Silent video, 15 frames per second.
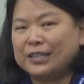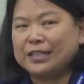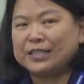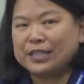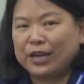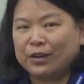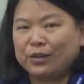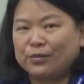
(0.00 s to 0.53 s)

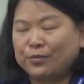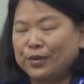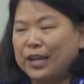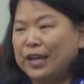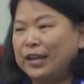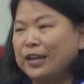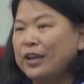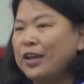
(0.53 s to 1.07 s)
discounted
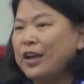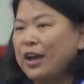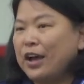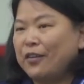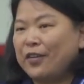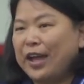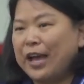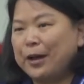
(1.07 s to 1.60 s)
rate
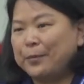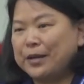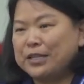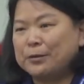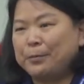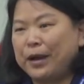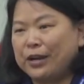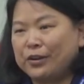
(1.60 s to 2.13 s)
of how
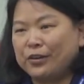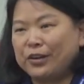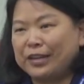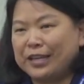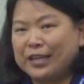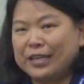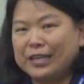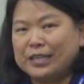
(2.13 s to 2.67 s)
much better it
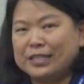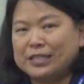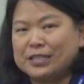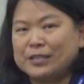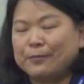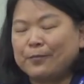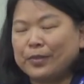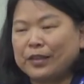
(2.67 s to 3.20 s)
is
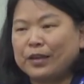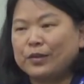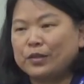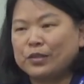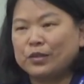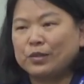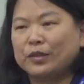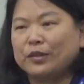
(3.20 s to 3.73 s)

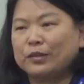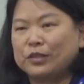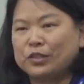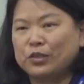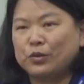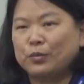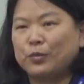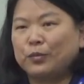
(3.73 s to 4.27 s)
to,
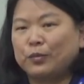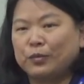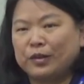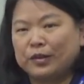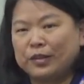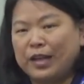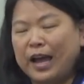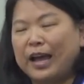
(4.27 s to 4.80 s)
to
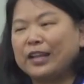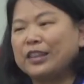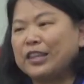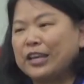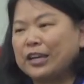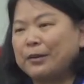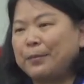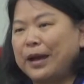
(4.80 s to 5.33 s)
not
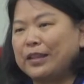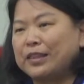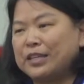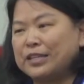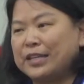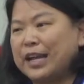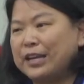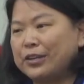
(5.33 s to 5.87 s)
think about the
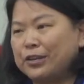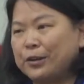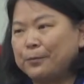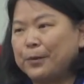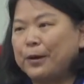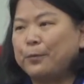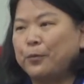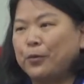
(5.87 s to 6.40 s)
gender,
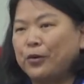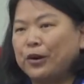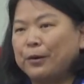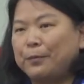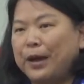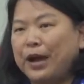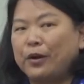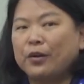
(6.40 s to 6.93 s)
but more
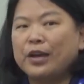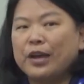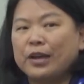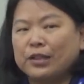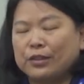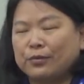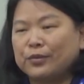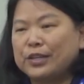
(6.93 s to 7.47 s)
about
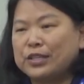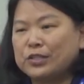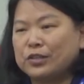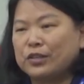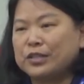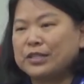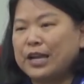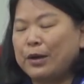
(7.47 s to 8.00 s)
the
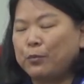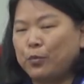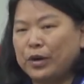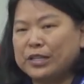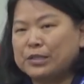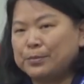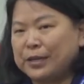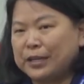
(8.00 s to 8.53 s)
research and
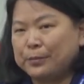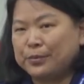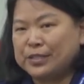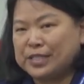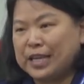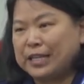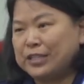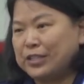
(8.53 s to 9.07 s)
what's being
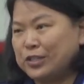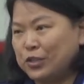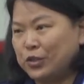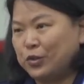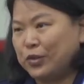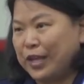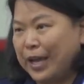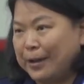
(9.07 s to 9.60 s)
presented
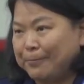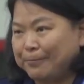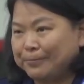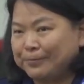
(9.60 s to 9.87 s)
to them.